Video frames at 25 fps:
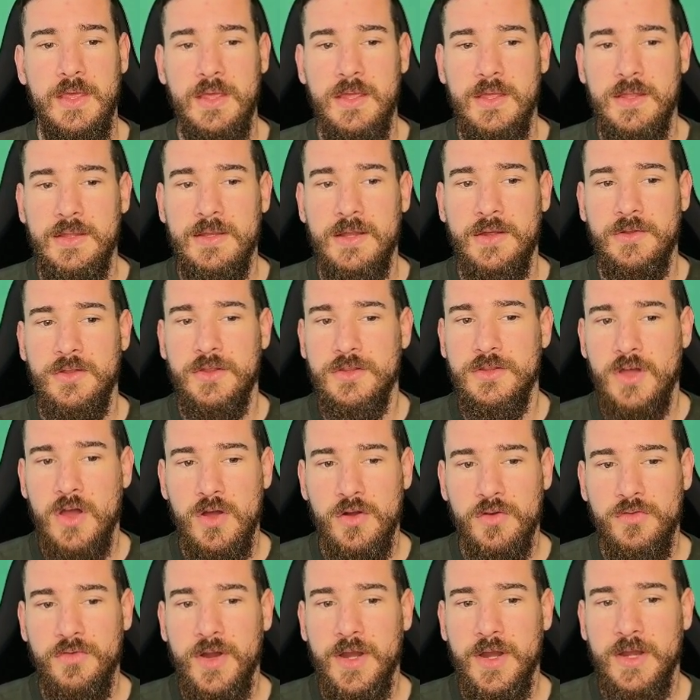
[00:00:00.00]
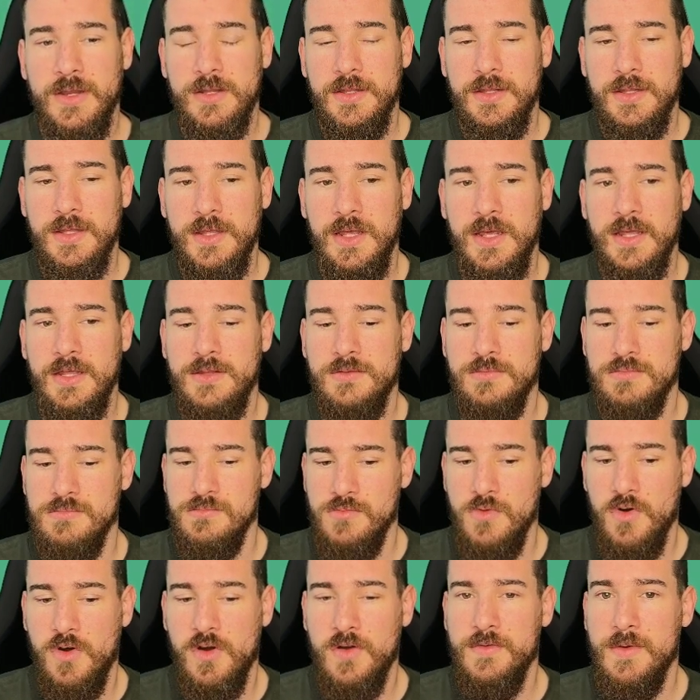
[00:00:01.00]
Now the dark red is
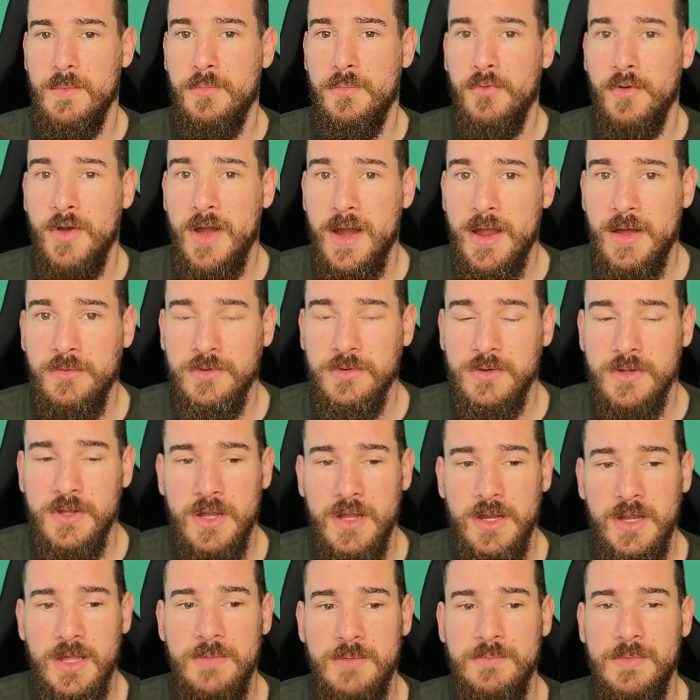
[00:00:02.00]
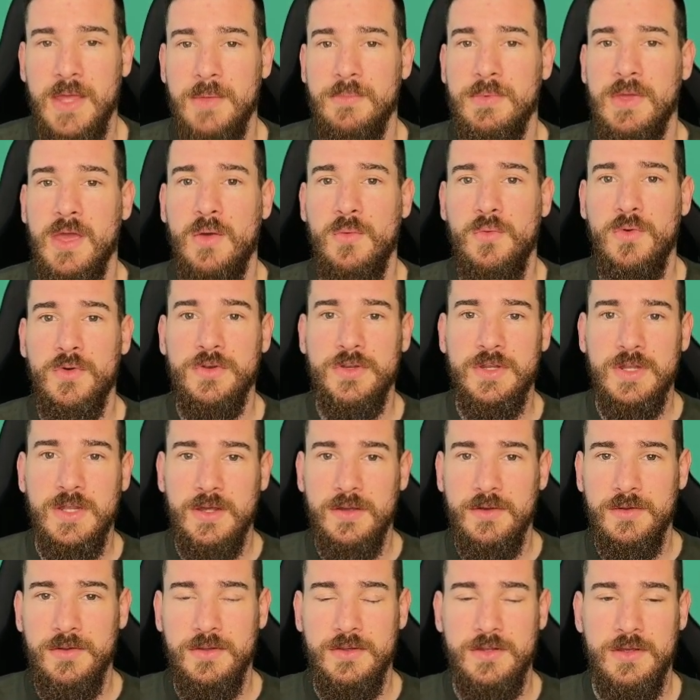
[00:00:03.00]
more of a brown color. Maybe I want
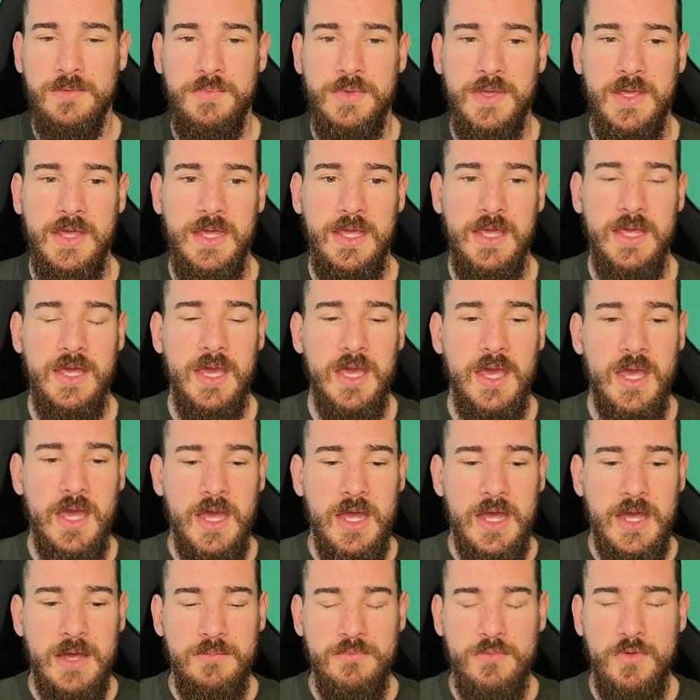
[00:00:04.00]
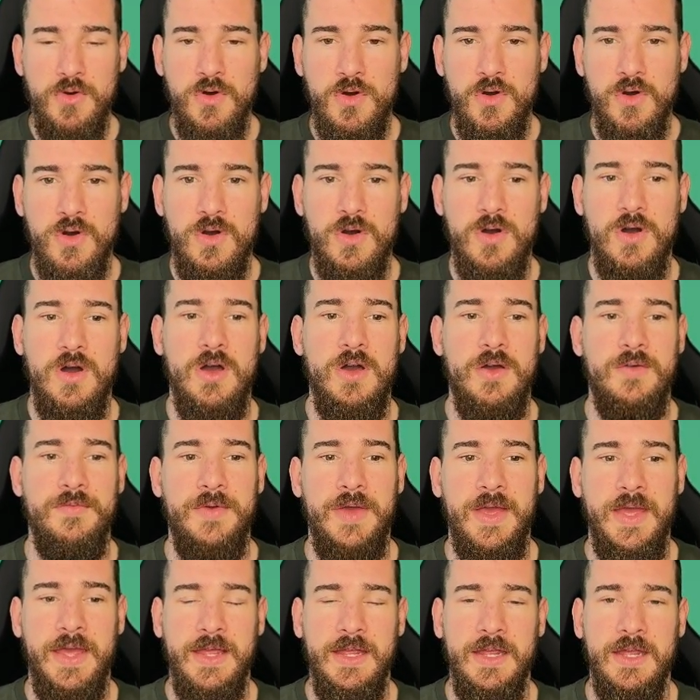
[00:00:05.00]
it to be more of
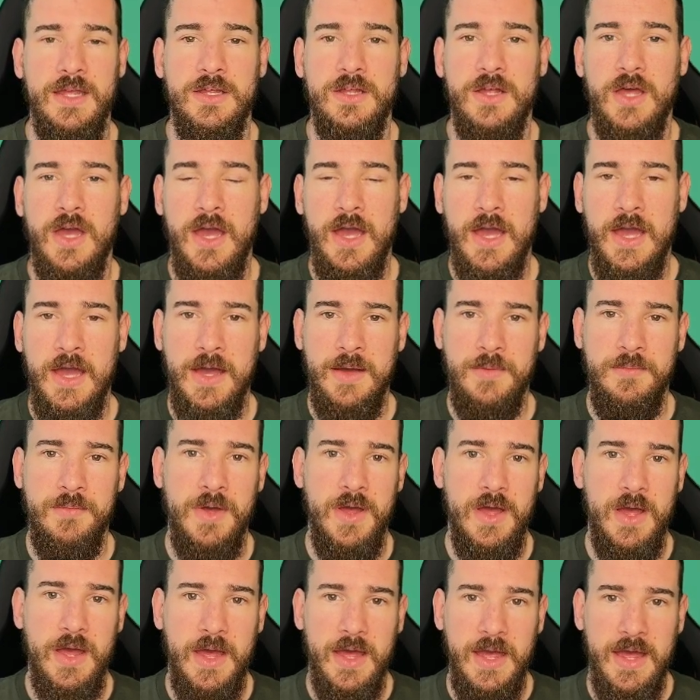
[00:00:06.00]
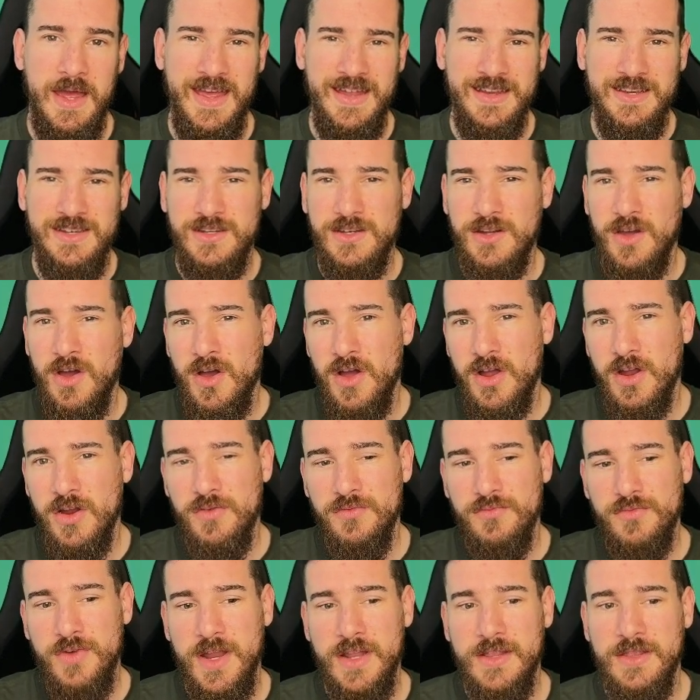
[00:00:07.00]
a darker
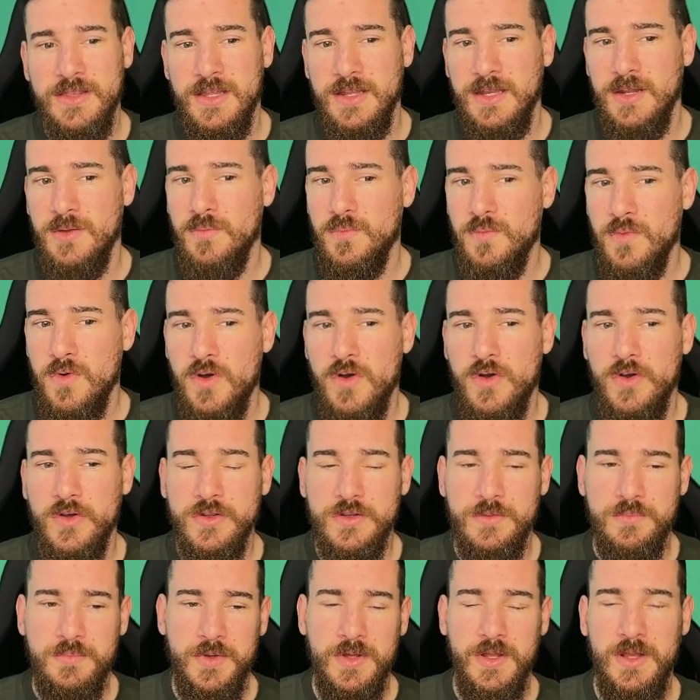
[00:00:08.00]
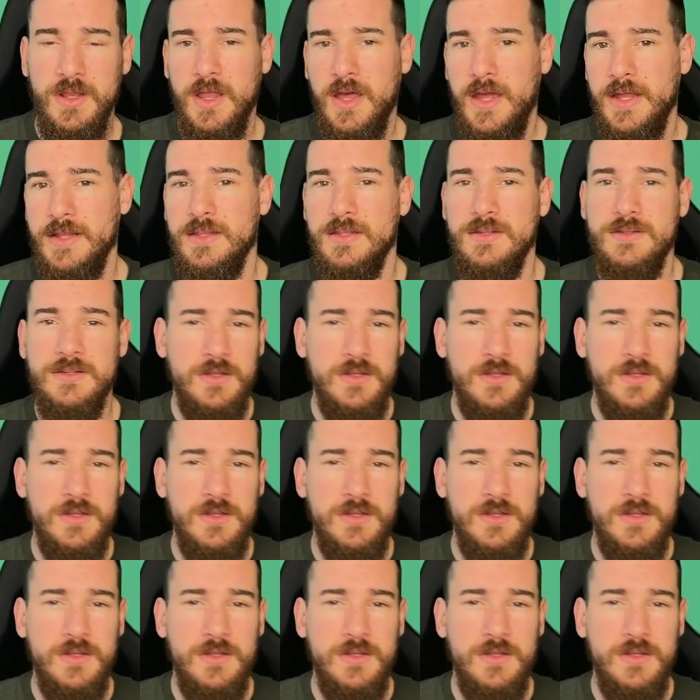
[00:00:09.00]
red than it was, but lighter.